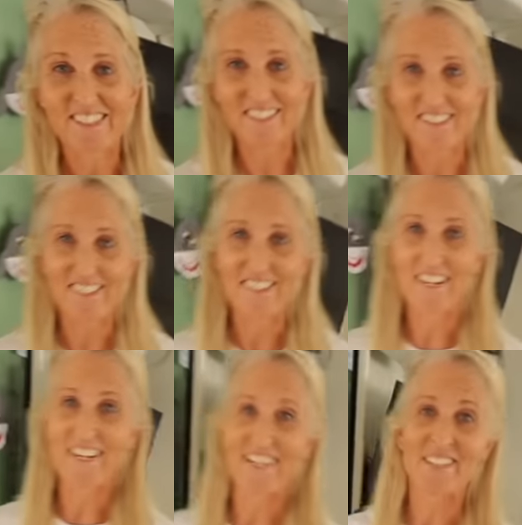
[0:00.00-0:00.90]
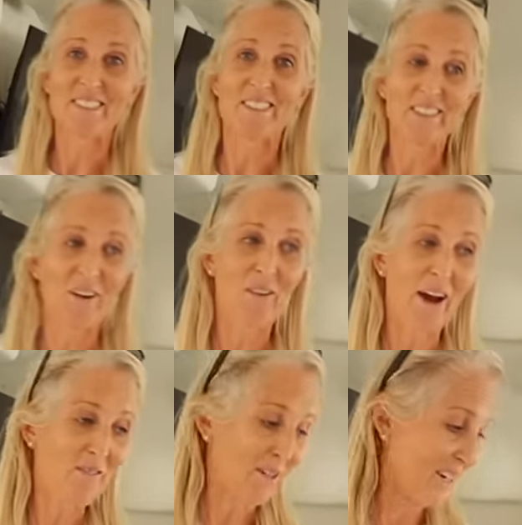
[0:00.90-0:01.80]
here in South
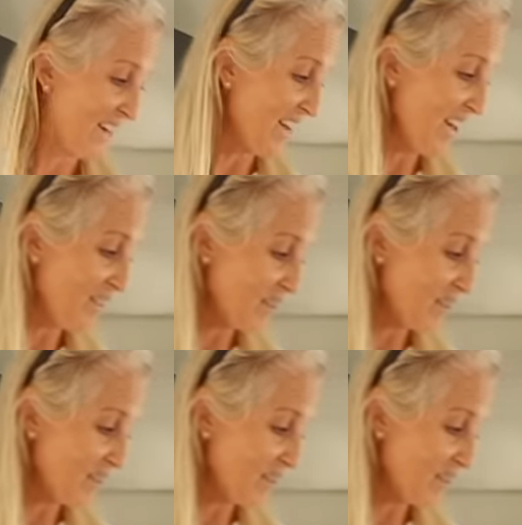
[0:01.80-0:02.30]
Africa, and